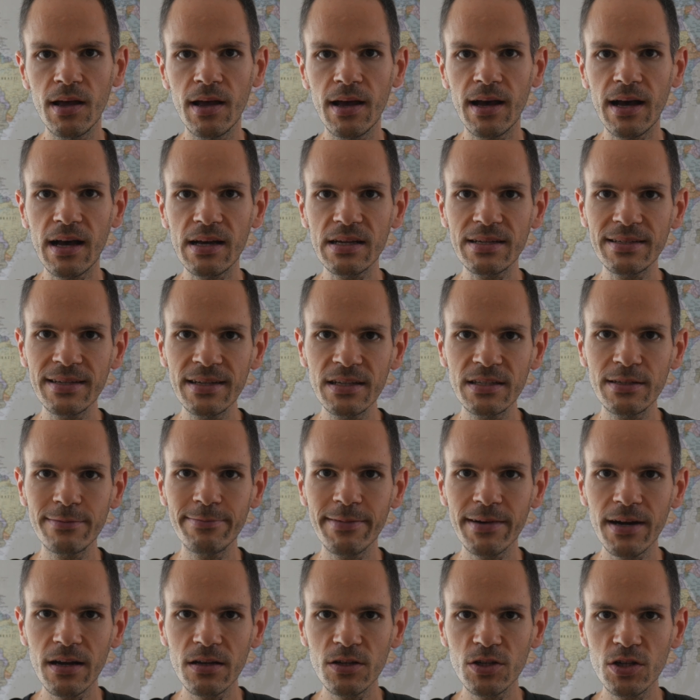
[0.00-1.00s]
as each
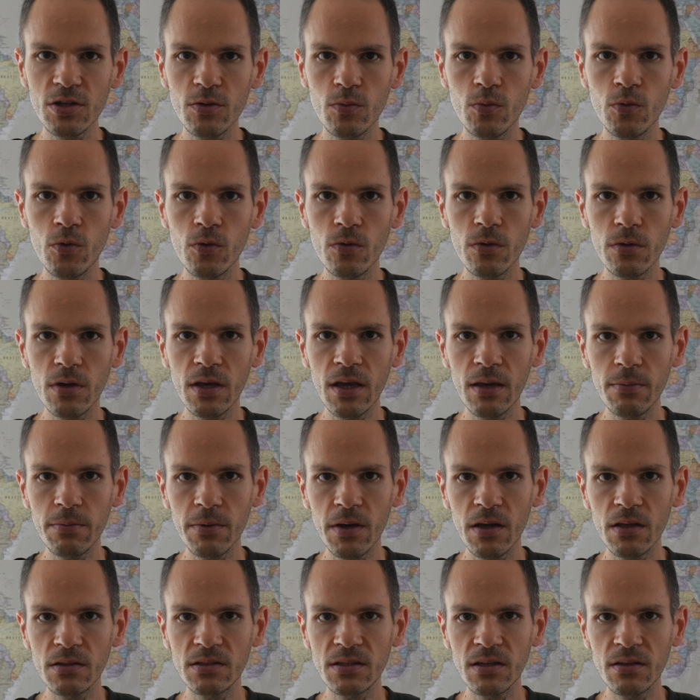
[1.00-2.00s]
branch would keep
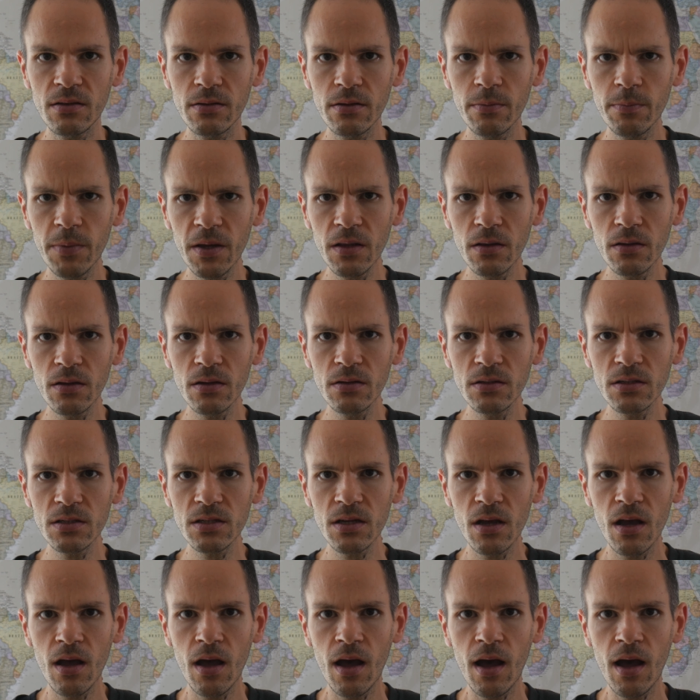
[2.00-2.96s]
its independence